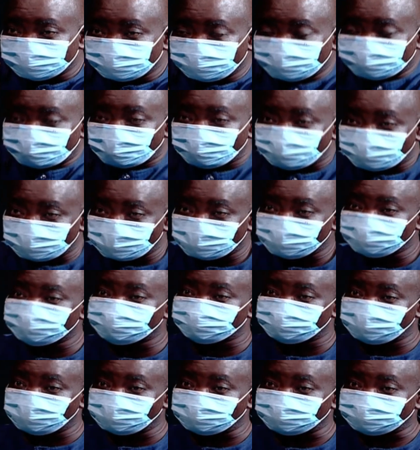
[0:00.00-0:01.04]
he's complaining
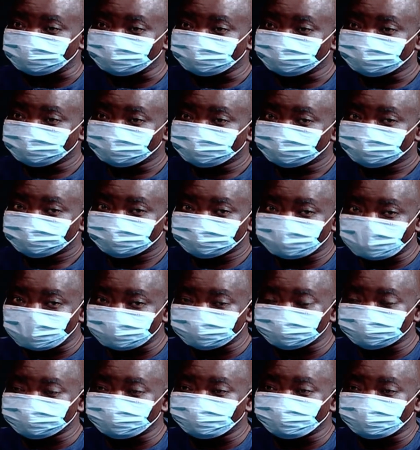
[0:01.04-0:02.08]
today mm.
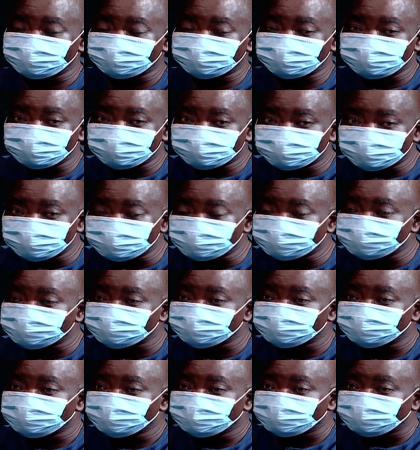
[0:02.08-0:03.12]
that the facilities
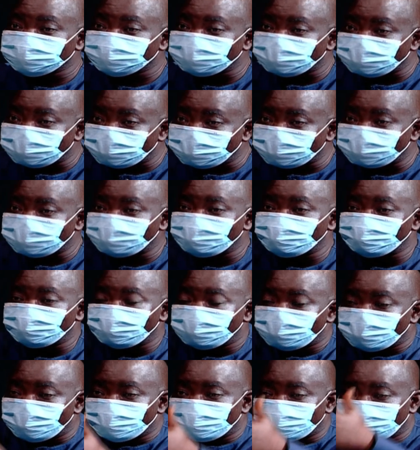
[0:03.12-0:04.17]
are,
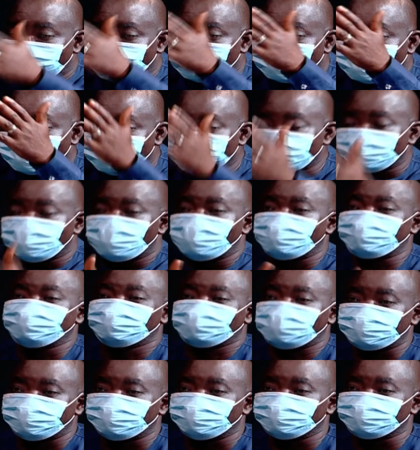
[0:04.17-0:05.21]
un, uh,
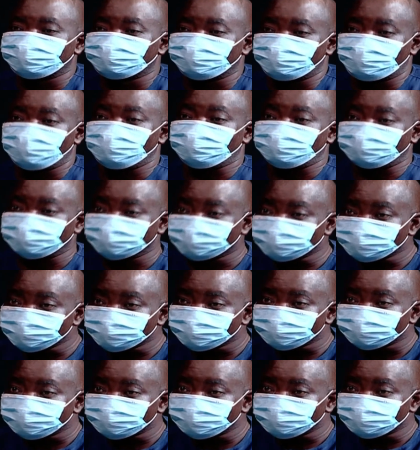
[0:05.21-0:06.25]
unhabitable mm. today mm.